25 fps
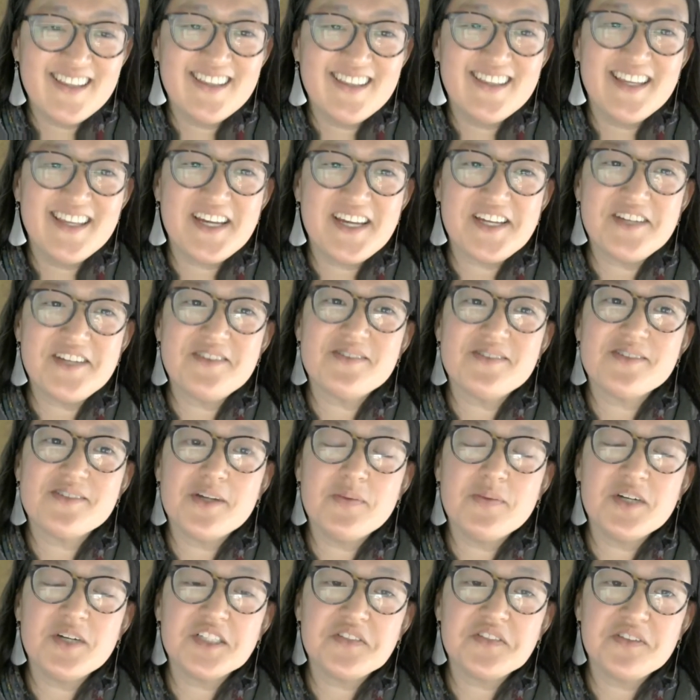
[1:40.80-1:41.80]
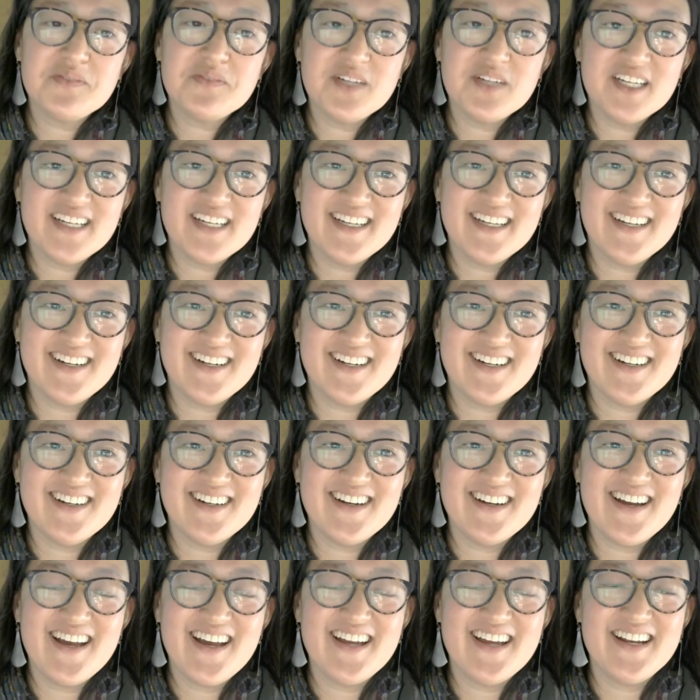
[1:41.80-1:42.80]
Thank you so much for being
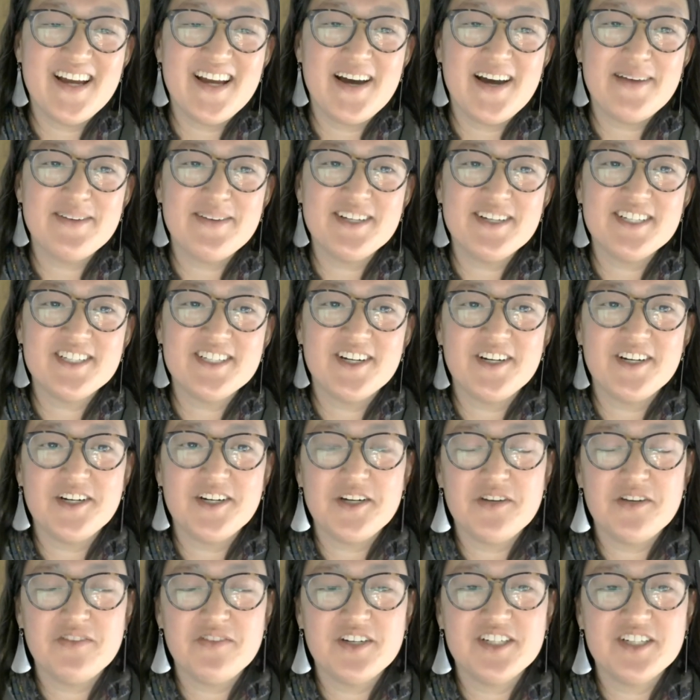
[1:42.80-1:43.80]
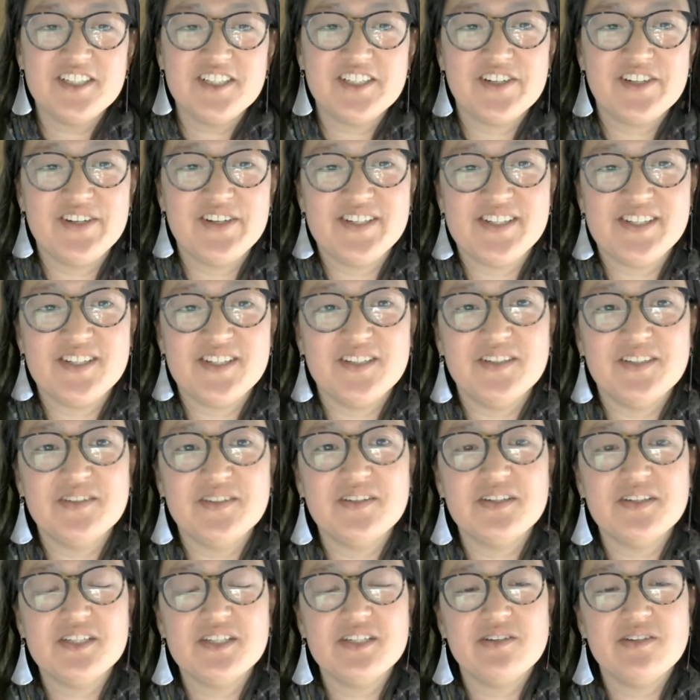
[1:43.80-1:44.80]
here. And now I'm gonna turn it over to
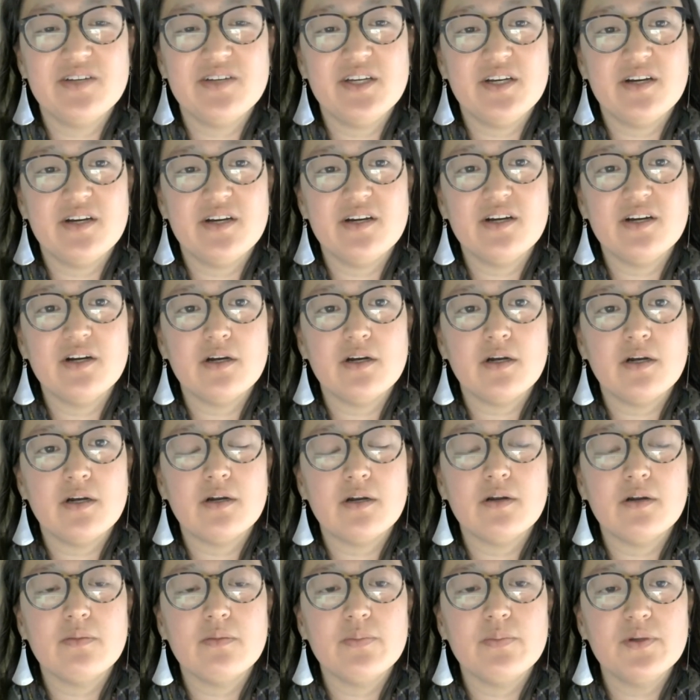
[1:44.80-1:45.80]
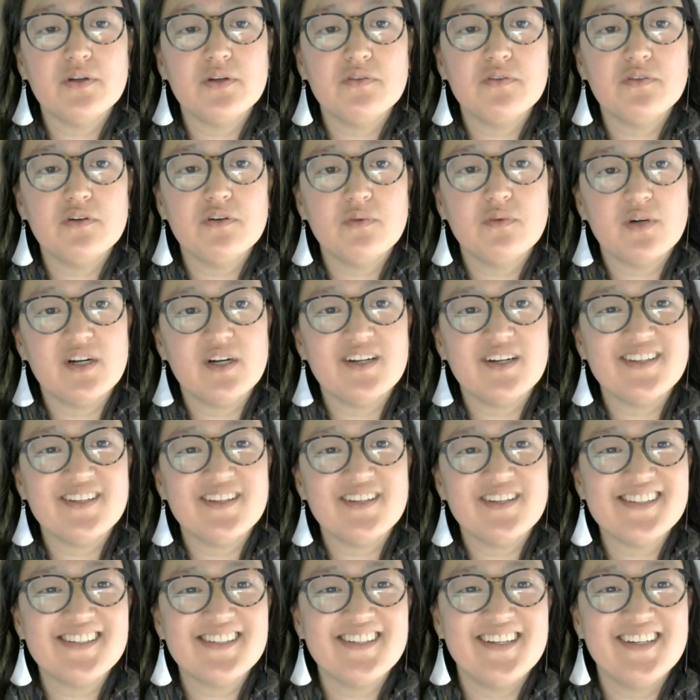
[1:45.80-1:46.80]
Crystal to hear her beautiful
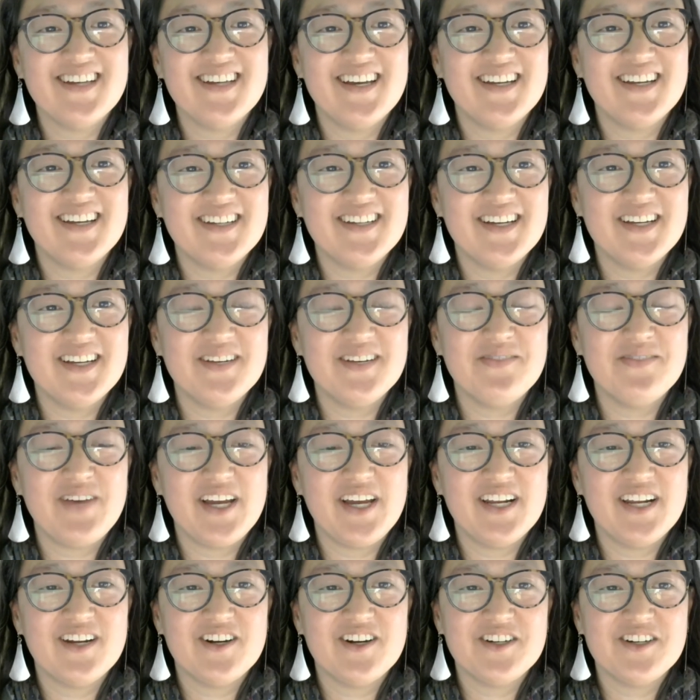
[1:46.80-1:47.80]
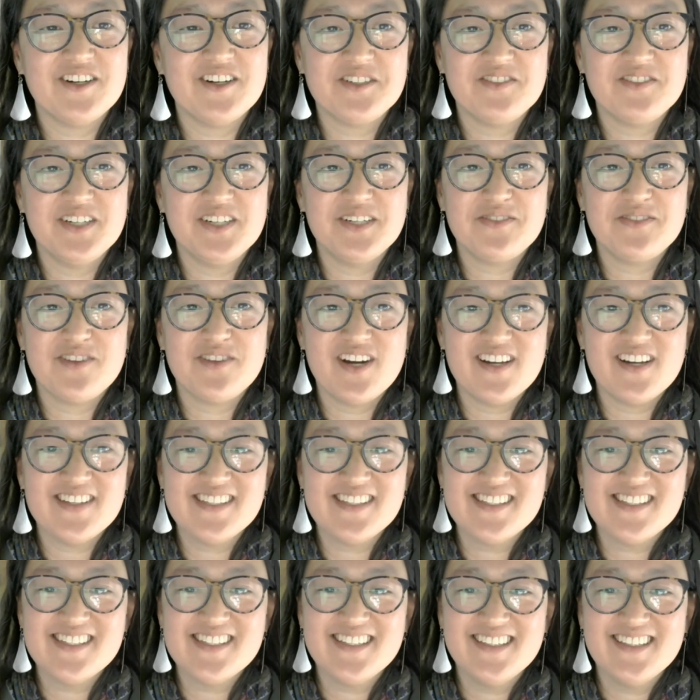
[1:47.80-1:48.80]
words and invite her to read for
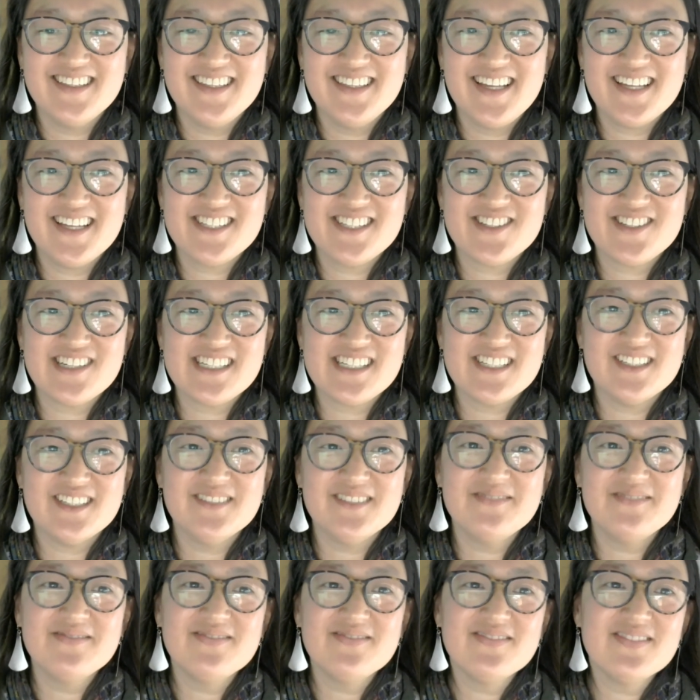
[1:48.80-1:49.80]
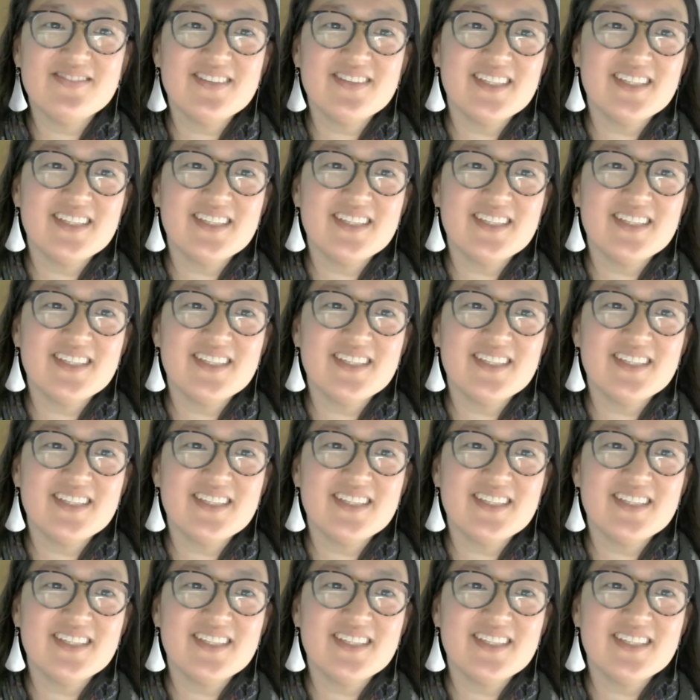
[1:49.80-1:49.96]
us. Thanks, Crystal.